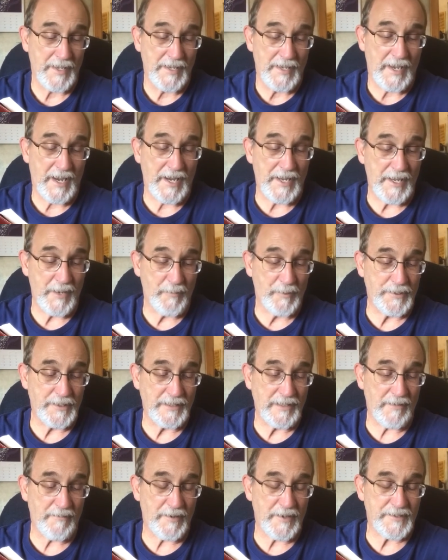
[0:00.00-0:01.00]
and he will
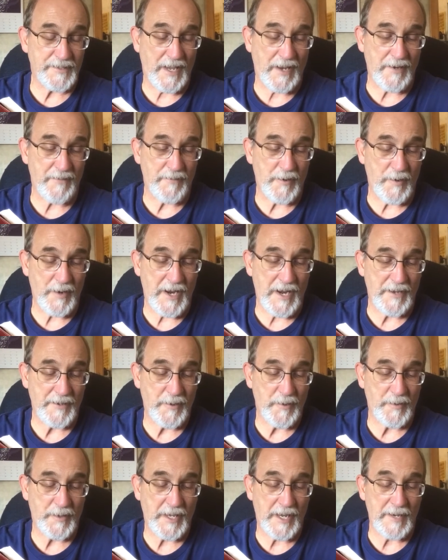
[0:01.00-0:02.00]
deliver us out of your hand,
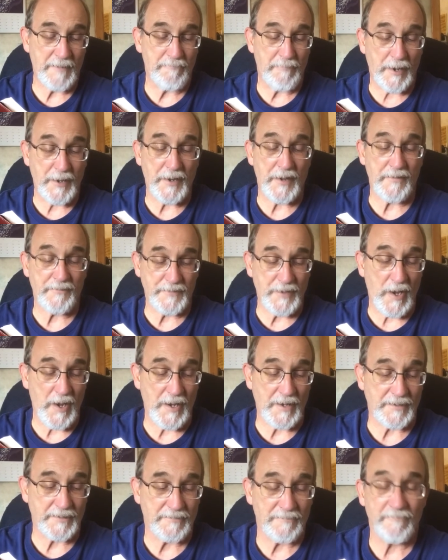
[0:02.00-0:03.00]
O king. But if
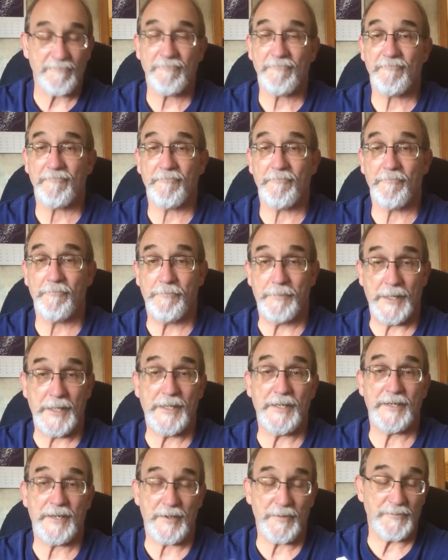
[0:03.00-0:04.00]
not, be
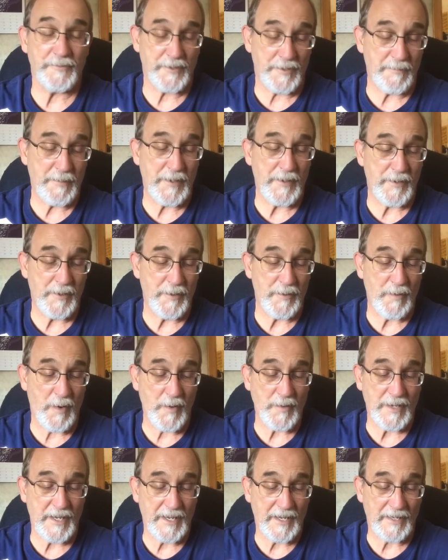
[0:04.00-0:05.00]
it known to you, O
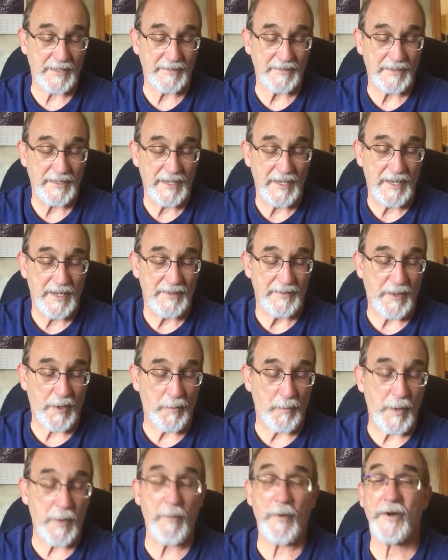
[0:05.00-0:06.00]
king, that
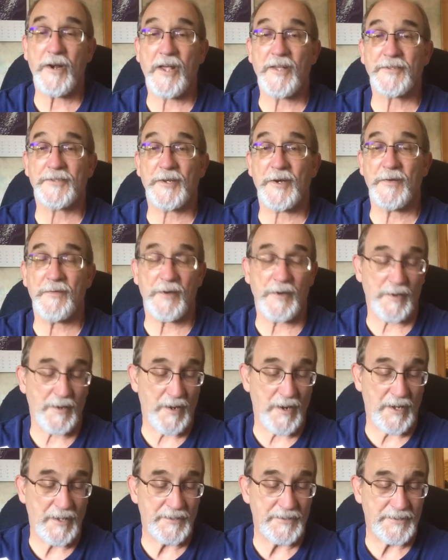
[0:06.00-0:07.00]
we will not serve your
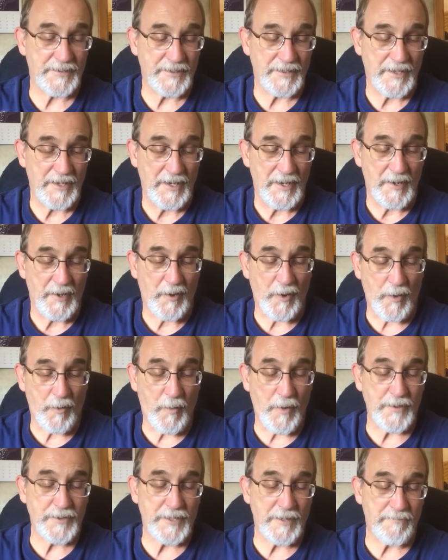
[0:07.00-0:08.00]
gods or
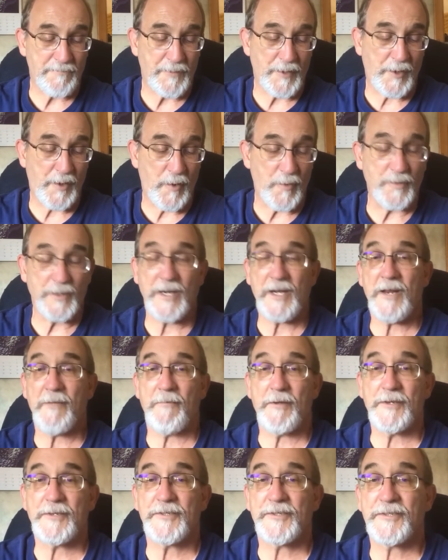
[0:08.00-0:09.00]
worship the golden
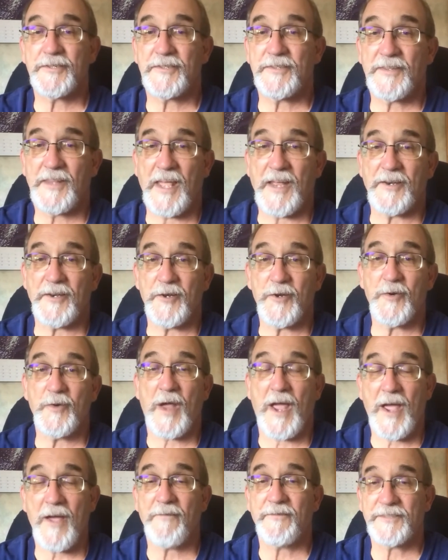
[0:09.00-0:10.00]
image that you
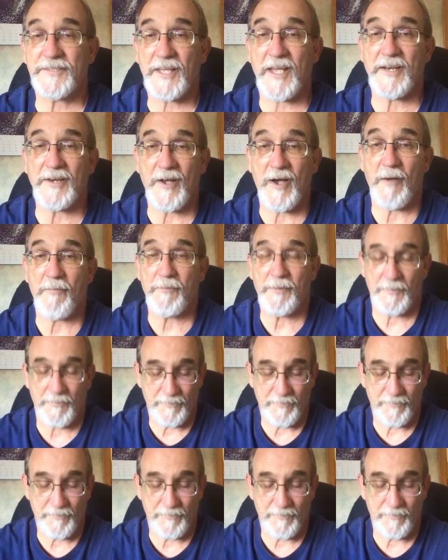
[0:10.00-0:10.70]
have set up.